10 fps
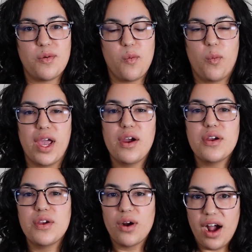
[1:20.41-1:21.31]
where
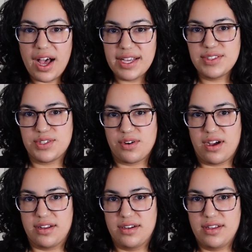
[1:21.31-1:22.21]
are your eyes
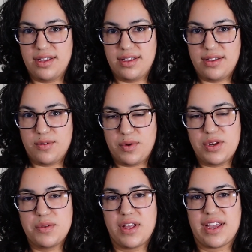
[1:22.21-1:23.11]
drawn when
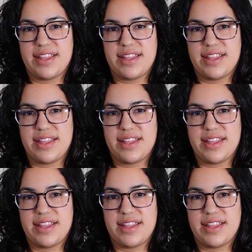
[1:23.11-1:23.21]
you look